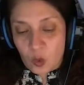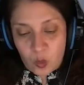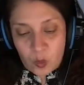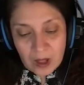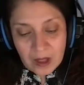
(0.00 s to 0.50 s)

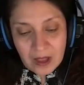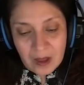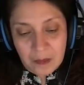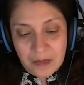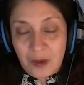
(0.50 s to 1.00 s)

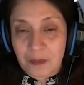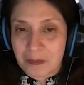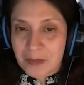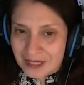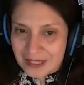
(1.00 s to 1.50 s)
Welcome,
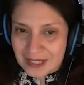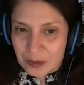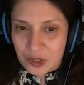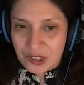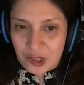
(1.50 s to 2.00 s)
Misty.
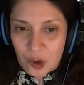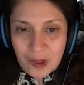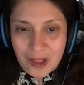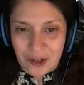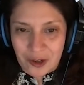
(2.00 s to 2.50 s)
We're so
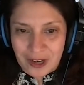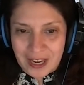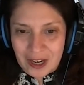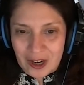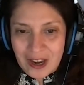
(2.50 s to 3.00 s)
glad you're
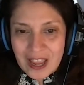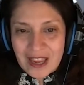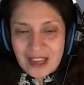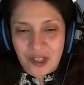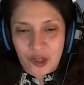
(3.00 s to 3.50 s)
here.
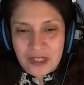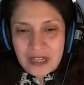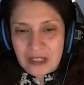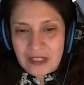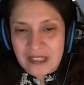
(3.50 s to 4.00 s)
Can you
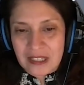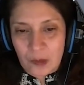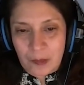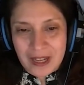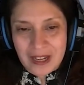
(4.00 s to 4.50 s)
tell us a
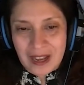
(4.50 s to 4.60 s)
little bit?